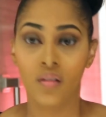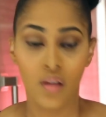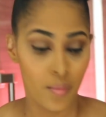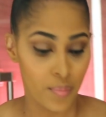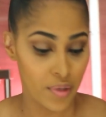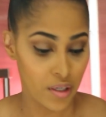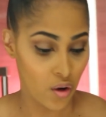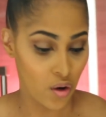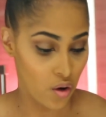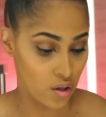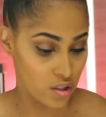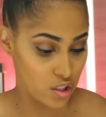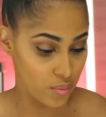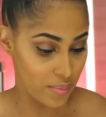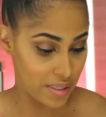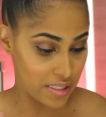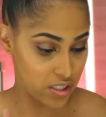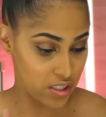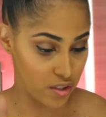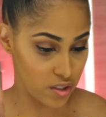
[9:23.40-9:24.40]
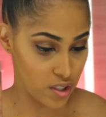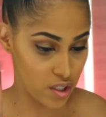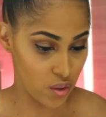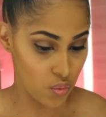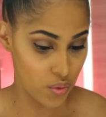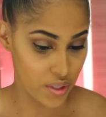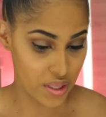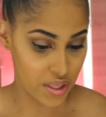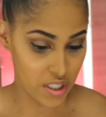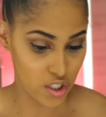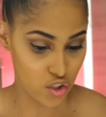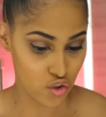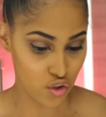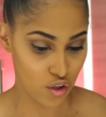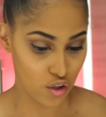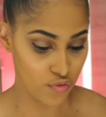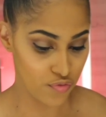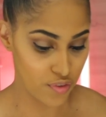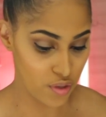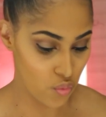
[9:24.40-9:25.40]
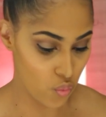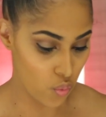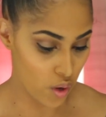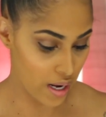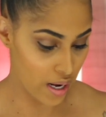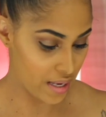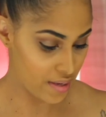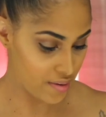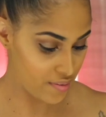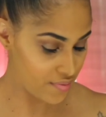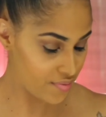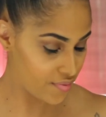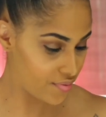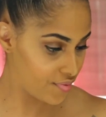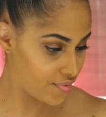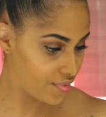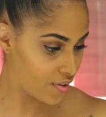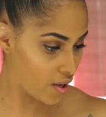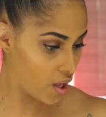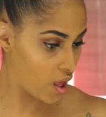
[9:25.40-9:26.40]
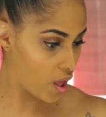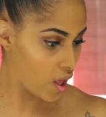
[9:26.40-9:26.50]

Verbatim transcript: I'm gonna go into my tear duct with the Trophy Wife